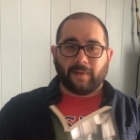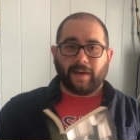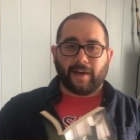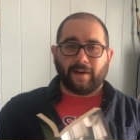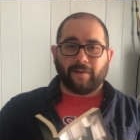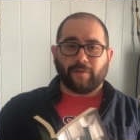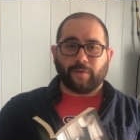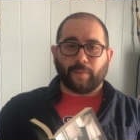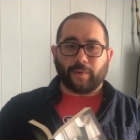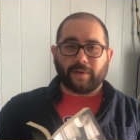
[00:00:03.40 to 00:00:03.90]
Hey
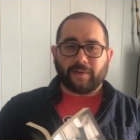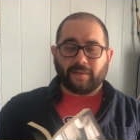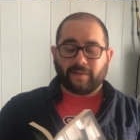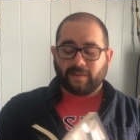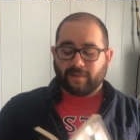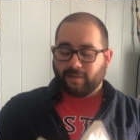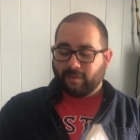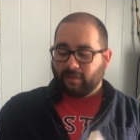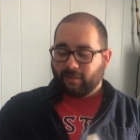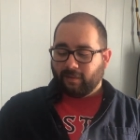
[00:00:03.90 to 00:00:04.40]
everyone,
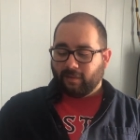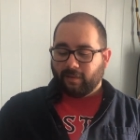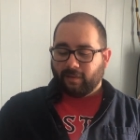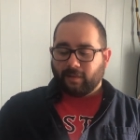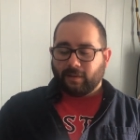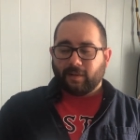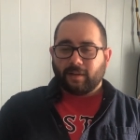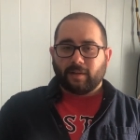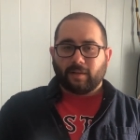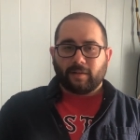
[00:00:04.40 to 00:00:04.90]

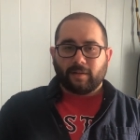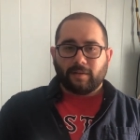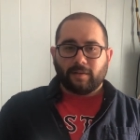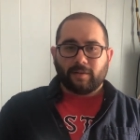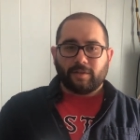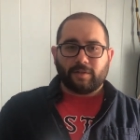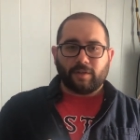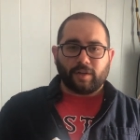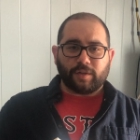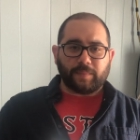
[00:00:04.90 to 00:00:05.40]

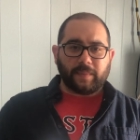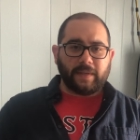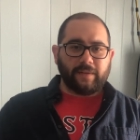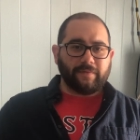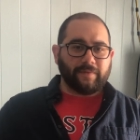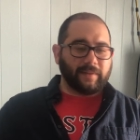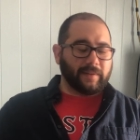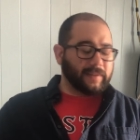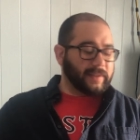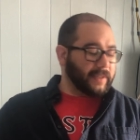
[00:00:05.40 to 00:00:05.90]
Josh
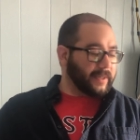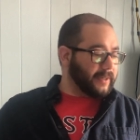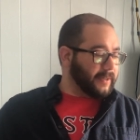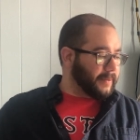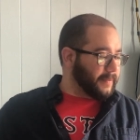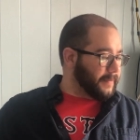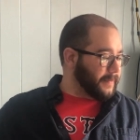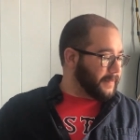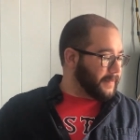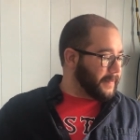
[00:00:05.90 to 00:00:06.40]
Peatfield here.
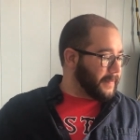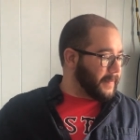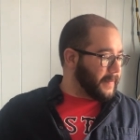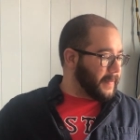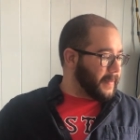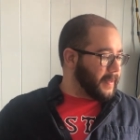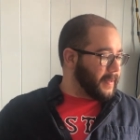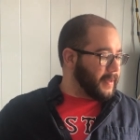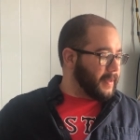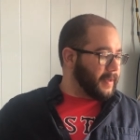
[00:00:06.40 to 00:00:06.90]

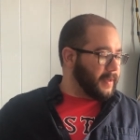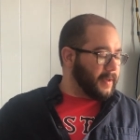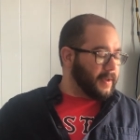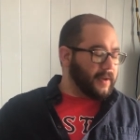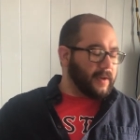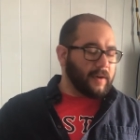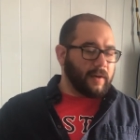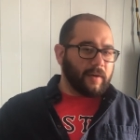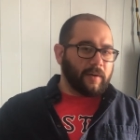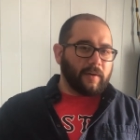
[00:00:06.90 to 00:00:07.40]

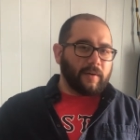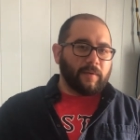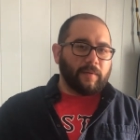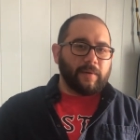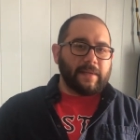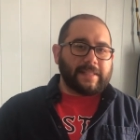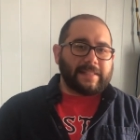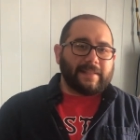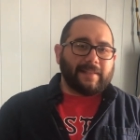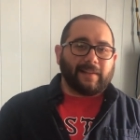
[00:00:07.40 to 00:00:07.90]

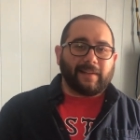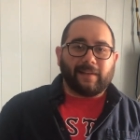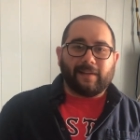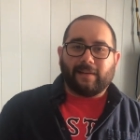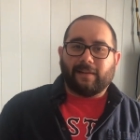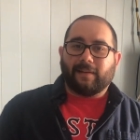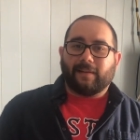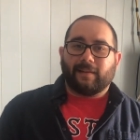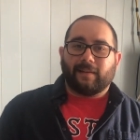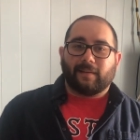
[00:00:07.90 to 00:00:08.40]
Recently,
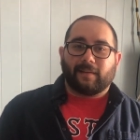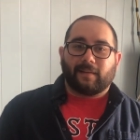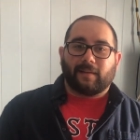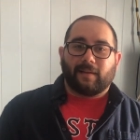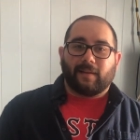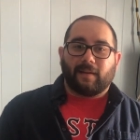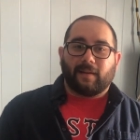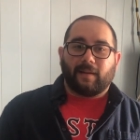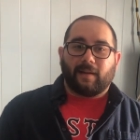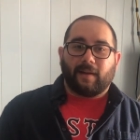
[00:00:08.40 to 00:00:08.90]

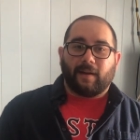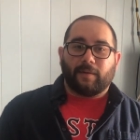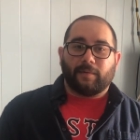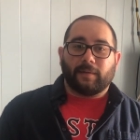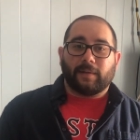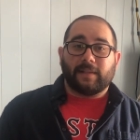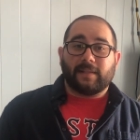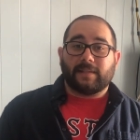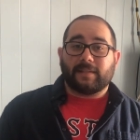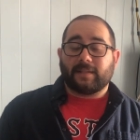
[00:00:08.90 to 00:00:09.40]
I
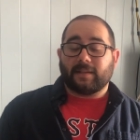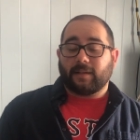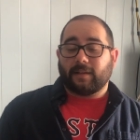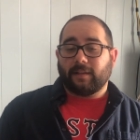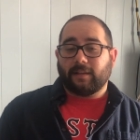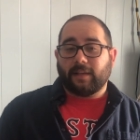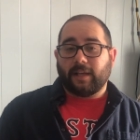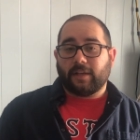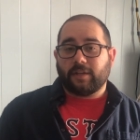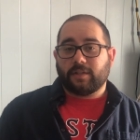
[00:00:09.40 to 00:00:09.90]
released a
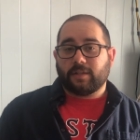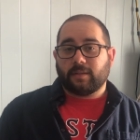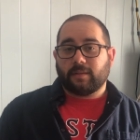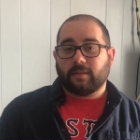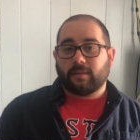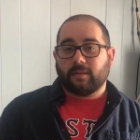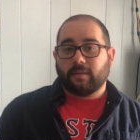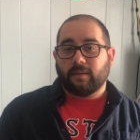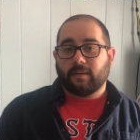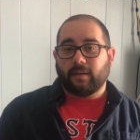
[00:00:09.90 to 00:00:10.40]
collection
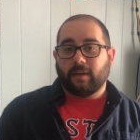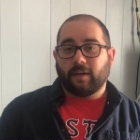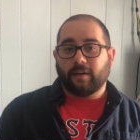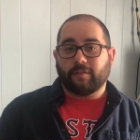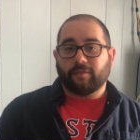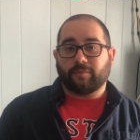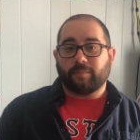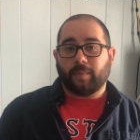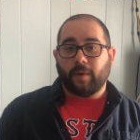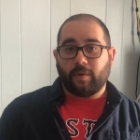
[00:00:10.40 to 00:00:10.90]

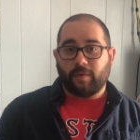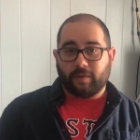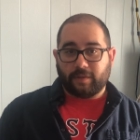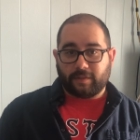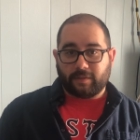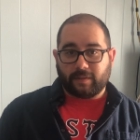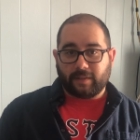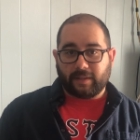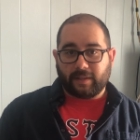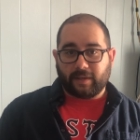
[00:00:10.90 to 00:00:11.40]
of
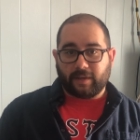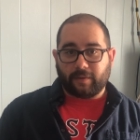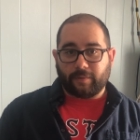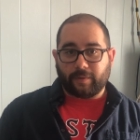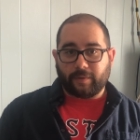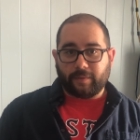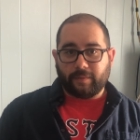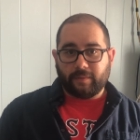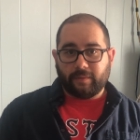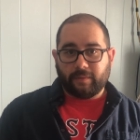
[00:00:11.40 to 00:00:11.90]
poetry that I
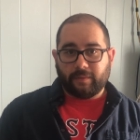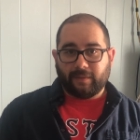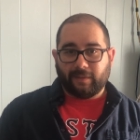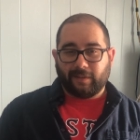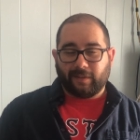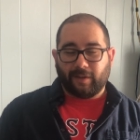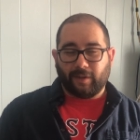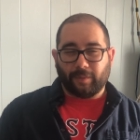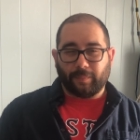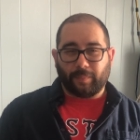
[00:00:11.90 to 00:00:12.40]
wrote
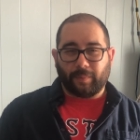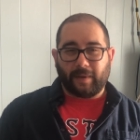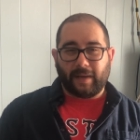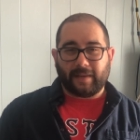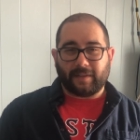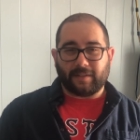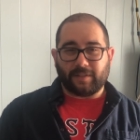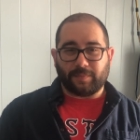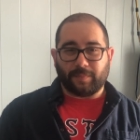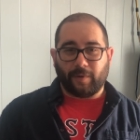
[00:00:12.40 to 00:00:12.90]
called
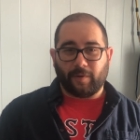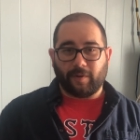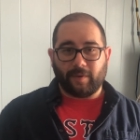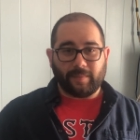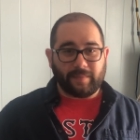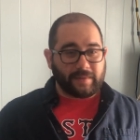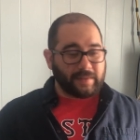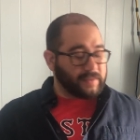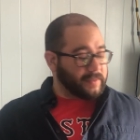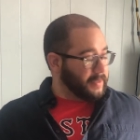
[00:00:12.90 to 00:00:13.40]
Practice
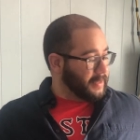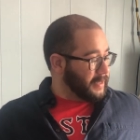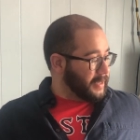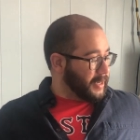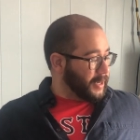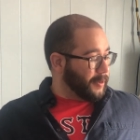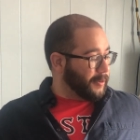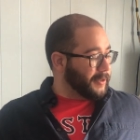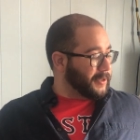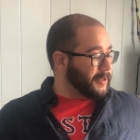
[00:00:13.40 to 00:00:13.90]
Poems,
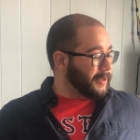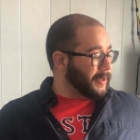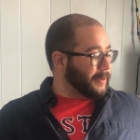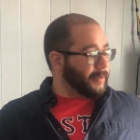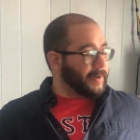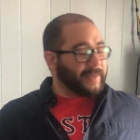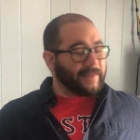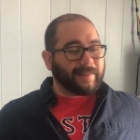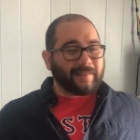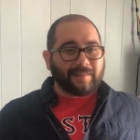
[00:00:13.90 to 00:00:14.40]
originally
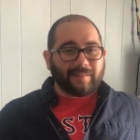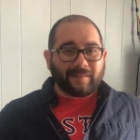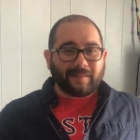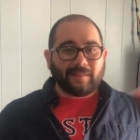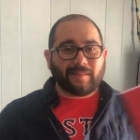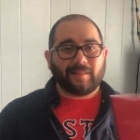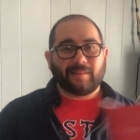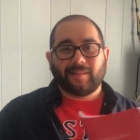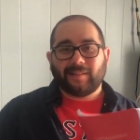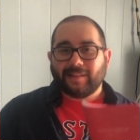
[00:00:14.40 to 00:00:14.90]
written
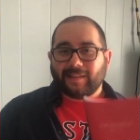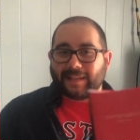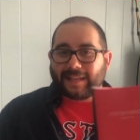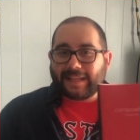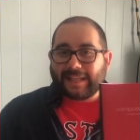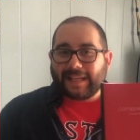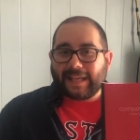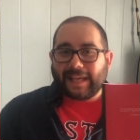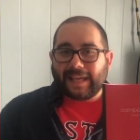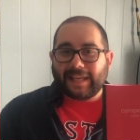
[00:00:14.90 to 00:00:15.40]

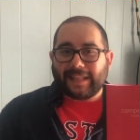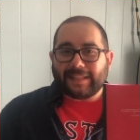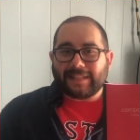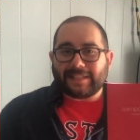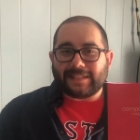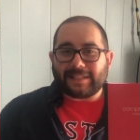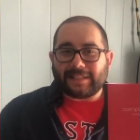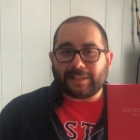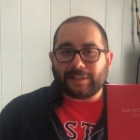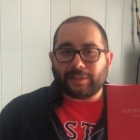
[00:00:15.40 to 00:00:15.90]
in
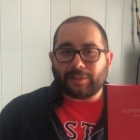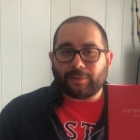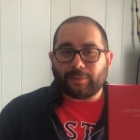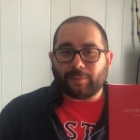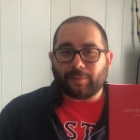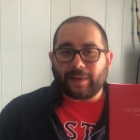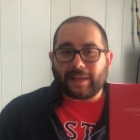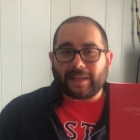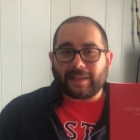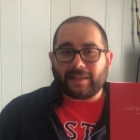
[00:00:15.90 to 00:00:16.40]
this little
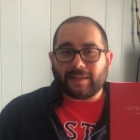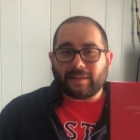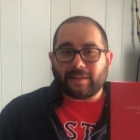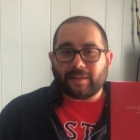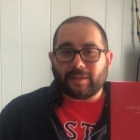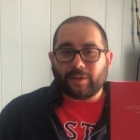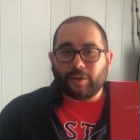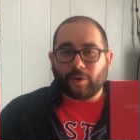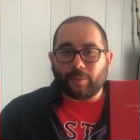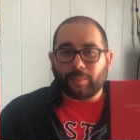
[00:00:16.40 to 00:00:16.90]
red
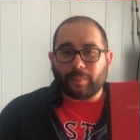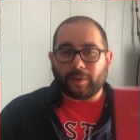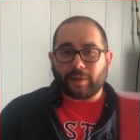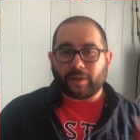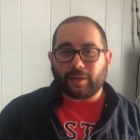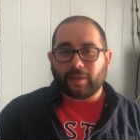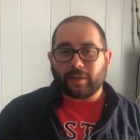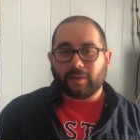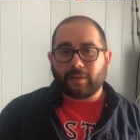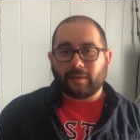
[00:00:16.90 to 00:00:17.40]

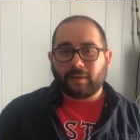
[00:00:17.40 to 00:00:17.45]
notebook.